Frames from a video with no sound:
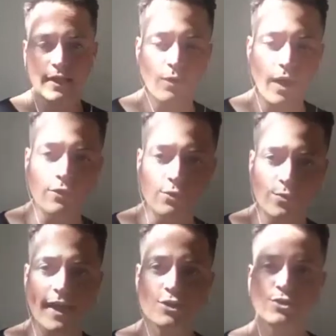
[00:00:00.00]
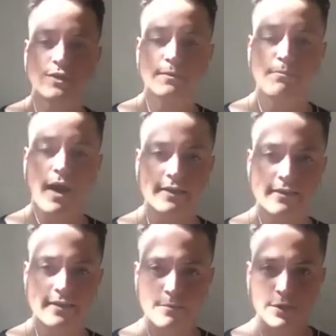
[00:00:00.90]
how do we actually embody
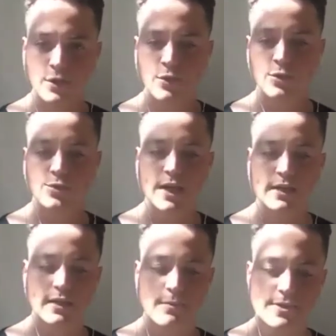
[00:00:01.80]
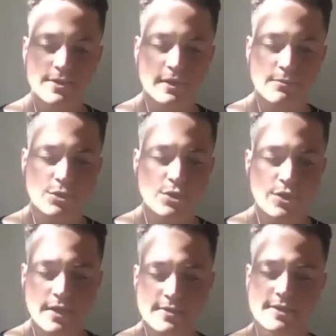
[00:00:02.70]
them and co-create them as a
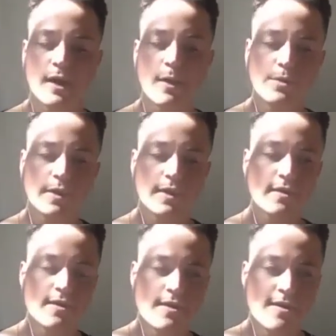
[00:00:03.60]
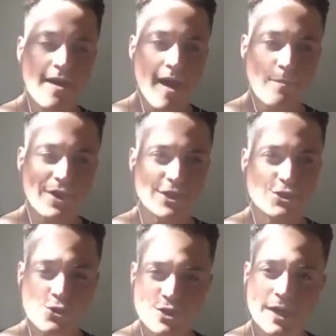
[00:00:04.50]
community, as a company? And I
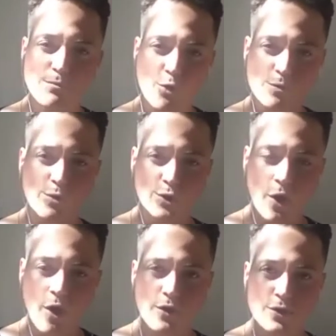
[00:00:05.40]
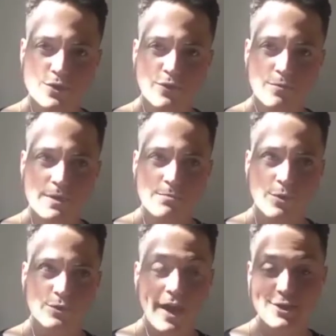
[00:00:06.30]
started to get more and more calls from
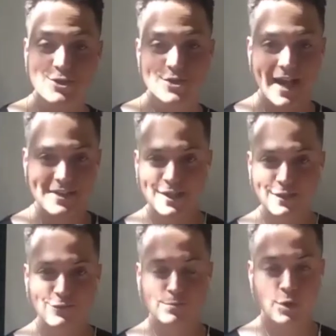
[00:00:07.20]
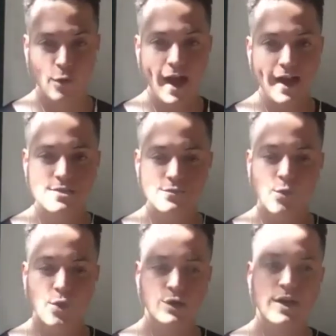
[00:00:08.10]
people, not just asking for proactive
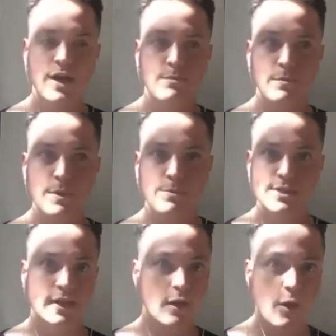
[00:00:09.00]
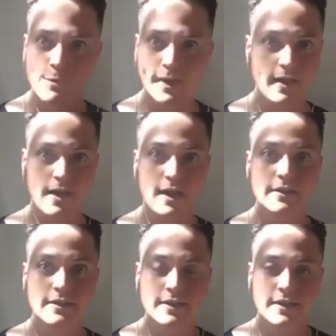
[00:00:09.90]
work, but people saying, oh my
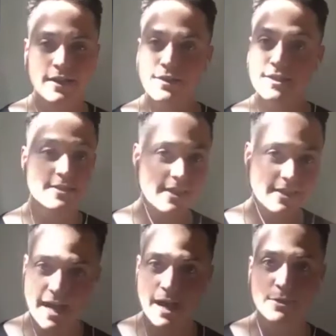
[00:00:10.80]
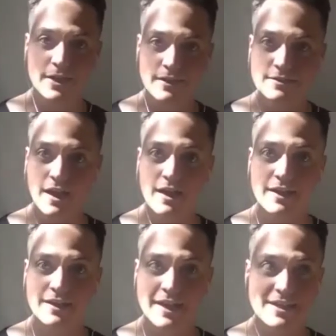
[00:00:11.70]
God, this thing's happening
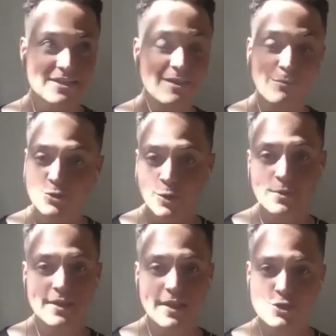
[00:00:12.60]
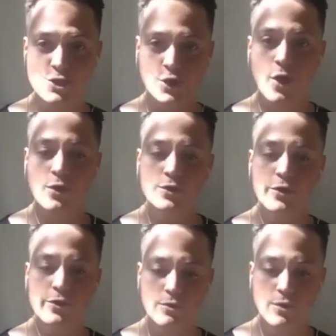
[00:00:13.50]
online and someone told me that I should call
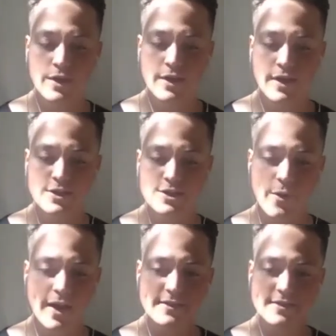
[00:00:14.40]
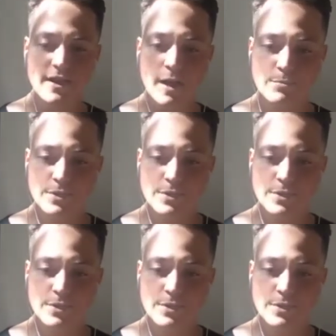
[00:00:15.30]
you. And so I ended up